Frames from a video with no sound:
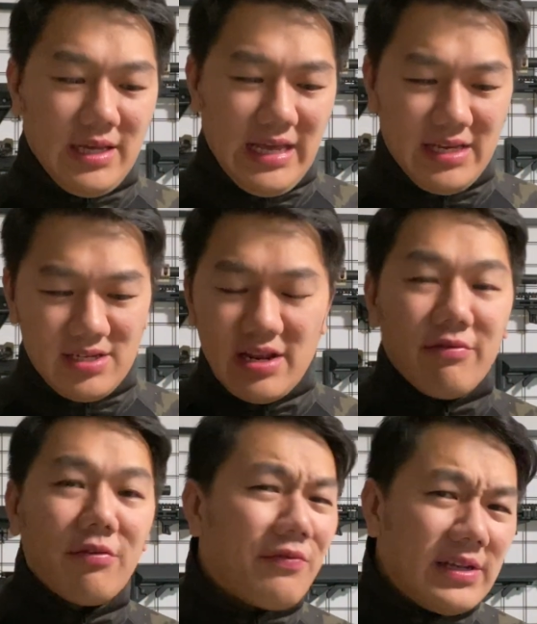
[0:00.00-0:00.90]
it's
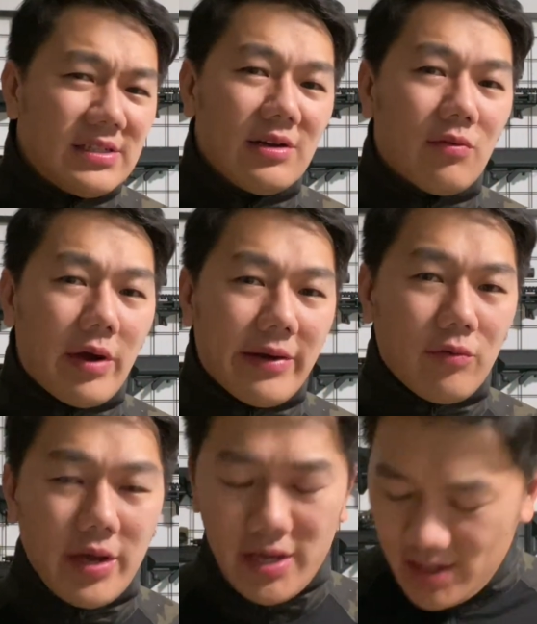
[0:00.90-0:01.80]
never facing the right
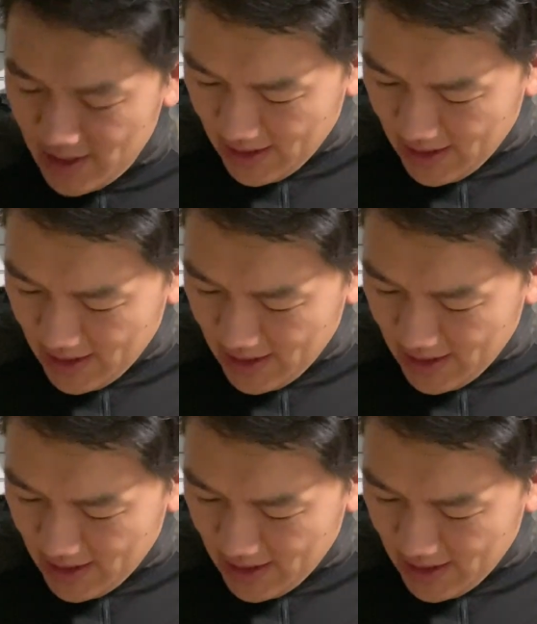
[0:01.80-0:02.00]
way,